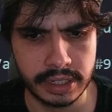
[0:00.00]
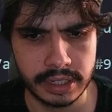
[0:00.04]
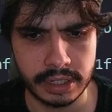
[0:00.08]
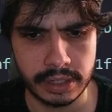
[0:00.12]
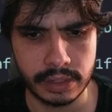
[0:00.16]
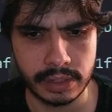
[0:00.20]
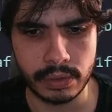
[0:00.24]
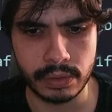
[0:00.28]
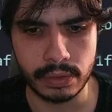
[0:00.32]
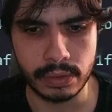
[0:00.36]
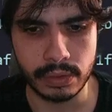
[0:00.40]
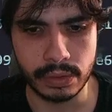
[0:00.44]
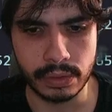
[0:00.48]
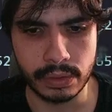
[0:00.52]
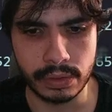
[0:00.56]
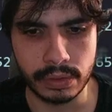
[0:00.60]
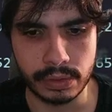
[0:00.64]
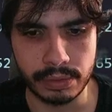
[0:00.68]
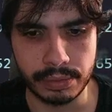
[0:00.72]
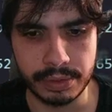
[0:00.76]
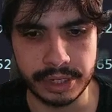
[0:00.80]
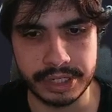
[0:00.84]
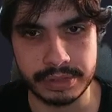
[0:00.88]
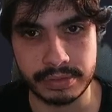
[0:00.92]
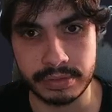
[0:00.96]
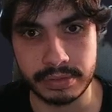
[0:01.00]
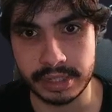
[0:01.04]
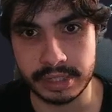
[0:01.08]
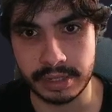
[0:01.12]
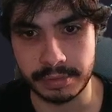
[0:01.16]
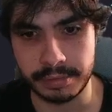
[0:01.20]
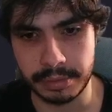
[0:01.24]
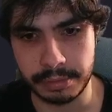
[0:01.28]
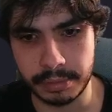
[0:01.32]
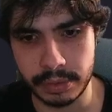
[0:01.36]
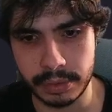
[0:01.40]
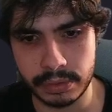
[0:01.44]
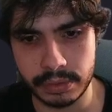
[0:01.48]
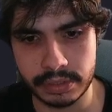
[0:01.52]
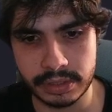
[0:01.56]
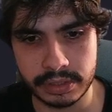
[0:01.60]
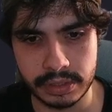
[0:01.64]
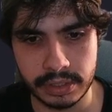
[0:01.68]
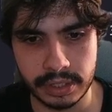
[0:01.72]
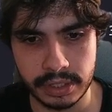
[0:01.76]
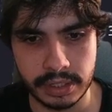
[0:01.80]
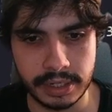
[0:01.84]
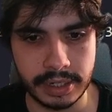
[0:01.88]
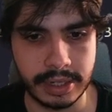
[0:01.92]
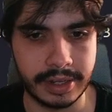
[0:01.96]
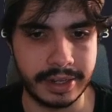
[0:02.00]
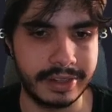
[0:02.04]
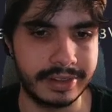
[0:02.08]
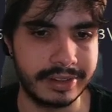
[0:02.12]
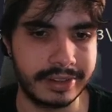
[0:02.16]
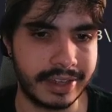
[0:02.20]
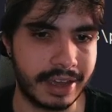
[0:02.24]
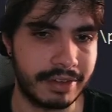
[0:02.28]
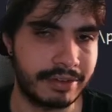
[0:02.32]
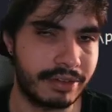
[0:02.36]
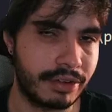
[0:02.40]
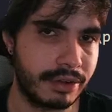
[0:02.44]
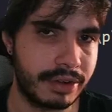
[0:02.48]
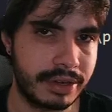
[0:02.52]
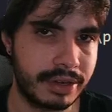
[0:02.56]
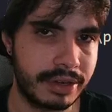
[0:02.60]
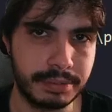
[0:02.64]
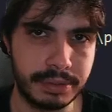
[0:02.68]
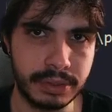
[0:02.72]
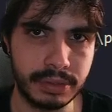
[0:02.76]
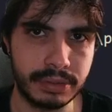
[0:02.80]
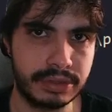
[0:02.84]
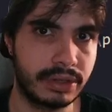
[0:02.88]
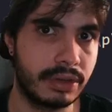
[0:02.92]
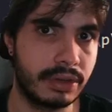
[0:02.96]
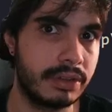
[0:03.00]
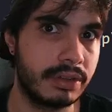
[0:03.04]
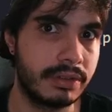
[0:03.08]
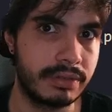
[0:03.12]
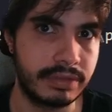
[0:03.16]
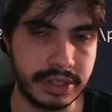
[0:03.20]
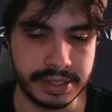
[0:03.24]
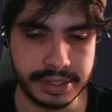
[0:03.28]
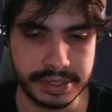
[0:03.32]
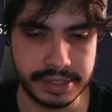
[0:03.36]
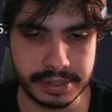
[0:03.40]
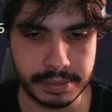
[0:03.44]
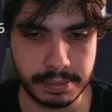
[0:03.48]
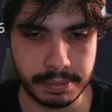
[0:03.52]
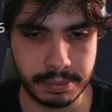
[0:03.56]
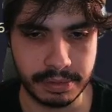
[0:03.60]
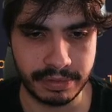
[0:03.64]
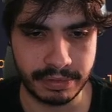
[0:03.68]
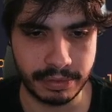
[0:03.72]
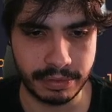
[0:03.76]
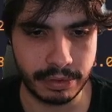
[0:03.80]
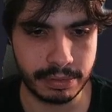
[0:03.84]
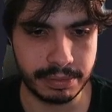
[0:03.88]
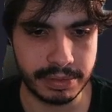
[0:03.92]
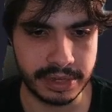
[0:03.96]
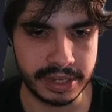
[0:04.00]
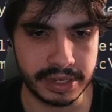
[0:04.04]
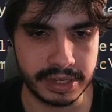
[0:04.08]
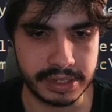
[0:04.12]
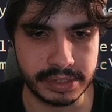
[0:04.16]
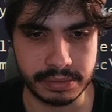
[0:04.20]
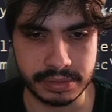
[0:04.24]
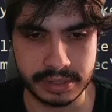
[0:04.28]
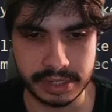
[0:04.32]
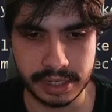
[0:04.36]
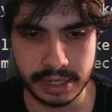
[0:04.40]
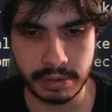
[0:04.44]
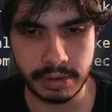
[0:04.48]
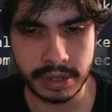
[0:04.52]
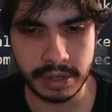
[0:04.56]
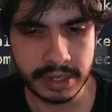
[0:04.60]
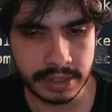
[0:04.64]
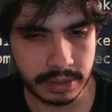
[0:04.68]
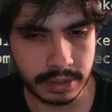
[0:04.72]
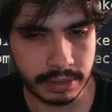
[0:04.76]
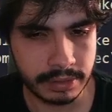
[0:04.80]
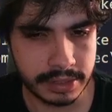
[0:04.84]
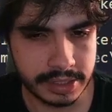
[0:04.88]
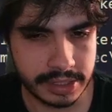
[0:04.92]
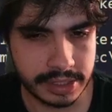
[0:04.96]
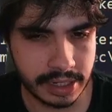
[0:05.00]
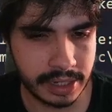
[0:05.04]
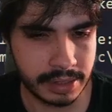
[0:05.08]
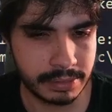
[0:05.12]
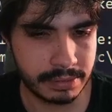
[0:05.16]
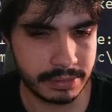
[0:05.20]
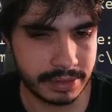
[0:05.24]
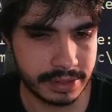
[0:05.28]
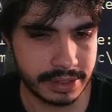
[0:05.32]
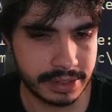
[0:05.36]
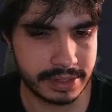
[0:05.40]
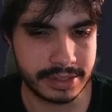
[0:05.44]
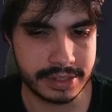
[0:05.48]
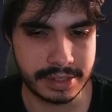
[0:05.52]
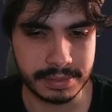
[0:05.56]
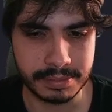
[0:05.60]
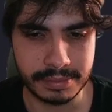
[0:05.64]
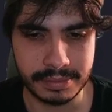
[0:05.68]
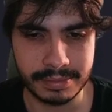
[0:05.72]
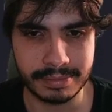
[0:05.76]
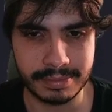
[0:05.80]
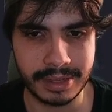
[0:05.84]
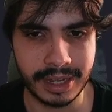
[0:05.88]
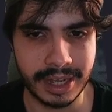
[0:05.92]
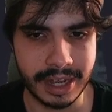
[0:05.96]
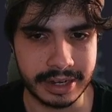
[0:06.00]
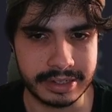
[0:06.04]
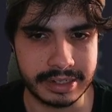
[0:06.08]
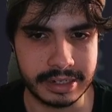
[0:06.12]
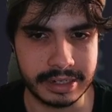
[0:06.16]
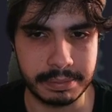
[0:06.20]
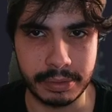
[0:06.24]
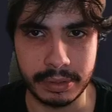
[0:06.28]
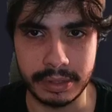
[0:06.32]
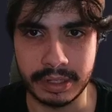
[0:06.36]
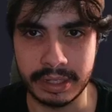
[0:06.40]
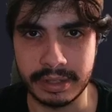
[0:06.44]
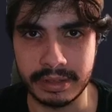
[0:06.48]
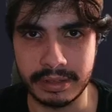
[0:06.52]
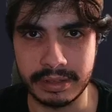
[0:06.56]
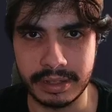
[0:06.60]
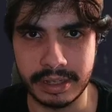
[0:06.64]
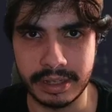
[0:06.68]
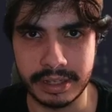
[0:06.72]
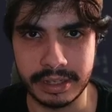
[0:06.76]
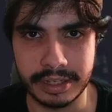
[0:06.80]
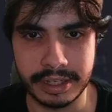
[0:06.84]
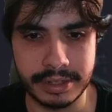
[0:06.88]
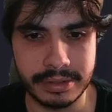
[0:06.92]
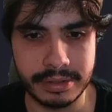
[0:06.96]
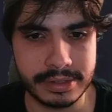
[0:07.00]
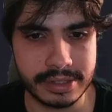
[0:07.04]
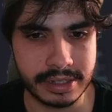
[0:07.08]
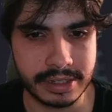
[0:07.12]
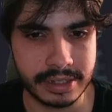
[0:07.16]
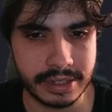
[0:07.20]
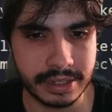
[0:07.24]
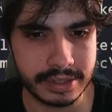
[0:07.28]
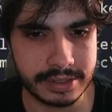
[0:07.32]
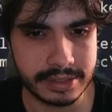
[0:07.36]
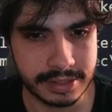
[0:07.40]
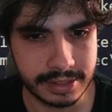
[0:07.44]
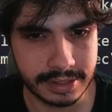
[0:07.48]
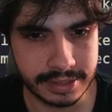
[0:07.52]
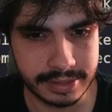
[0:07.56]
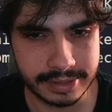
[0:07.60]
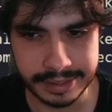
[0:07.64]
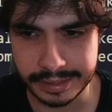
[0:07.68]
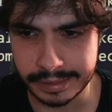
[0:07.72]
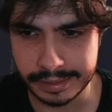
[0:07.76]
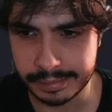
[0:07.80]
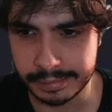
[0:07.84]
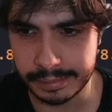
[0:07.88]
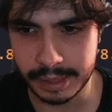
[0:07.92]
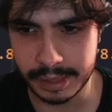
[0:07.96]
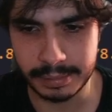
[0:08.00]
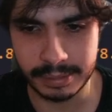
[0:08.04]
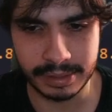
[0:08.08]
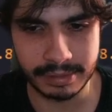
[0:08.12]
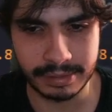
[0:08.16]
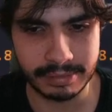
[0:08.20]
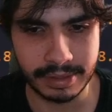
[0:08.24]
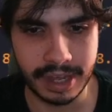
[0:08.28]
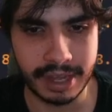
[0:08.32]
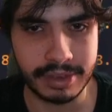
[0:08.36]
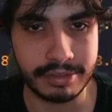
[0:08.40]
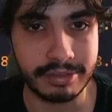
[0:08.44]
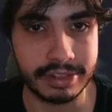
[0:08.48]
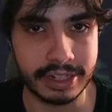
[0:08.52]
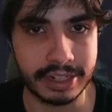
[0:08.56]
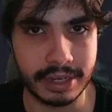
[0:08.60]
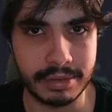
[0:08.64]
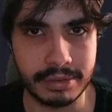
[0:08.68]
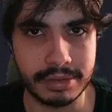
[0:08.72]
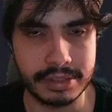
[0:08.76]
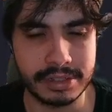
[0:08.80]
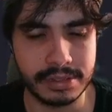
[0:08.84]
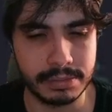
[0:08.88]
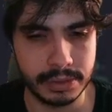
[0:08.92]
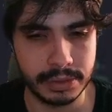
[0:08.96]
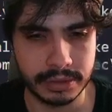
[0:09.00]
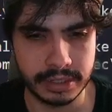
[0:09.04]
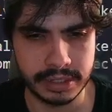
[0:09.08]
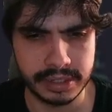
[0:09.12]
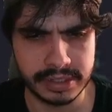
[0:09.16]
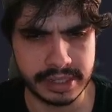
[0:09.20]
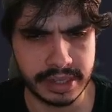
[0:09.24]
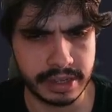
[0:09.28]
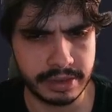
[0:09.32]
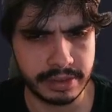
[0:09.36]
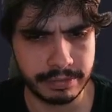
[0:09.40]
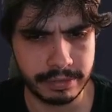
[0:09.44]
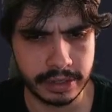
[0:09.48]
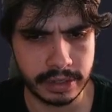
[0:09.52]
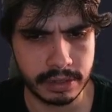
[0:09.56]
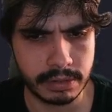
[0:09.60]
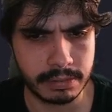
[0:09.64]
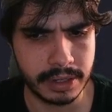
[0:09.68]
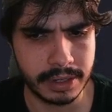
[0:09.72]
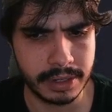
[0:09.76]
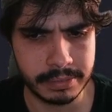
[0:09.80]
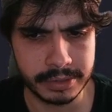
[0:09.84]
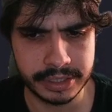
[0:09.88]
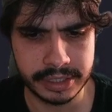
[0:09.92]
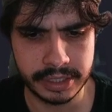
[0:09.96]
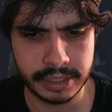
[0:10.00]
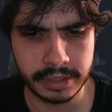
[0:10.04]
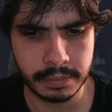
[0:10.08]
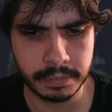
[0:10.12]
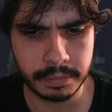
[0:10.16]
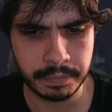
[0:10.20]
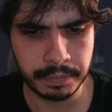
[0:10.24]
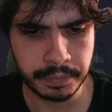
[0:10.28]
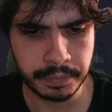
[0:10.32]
or which ones have been built. And I've already built all of these before because it would take quite a long time. Since I'm actually pulling Qt here, it takes like maybe half an hour to build the entire thing on my machine.